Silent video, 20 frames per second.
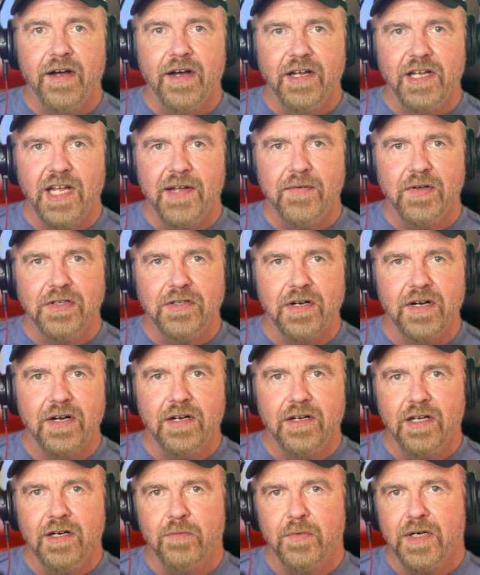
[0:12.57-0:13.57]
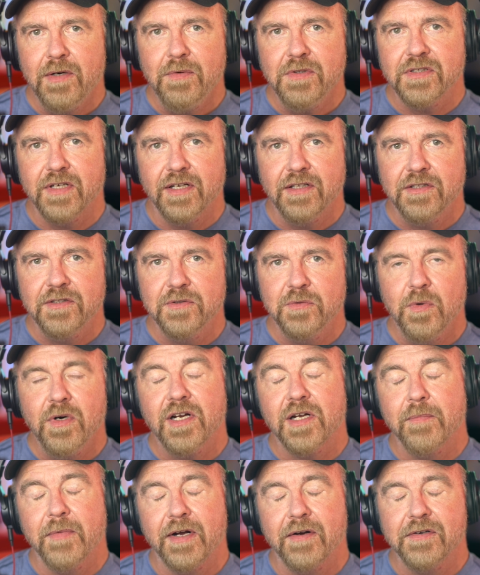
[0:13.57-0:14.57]
I gave a talk on what it was like to
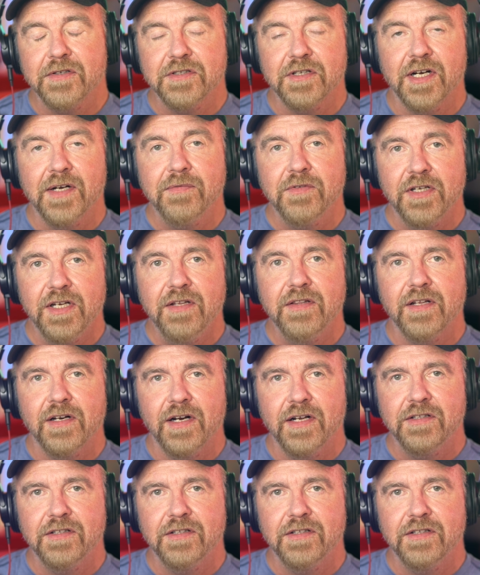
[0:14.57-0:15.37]
work at Microsoft in the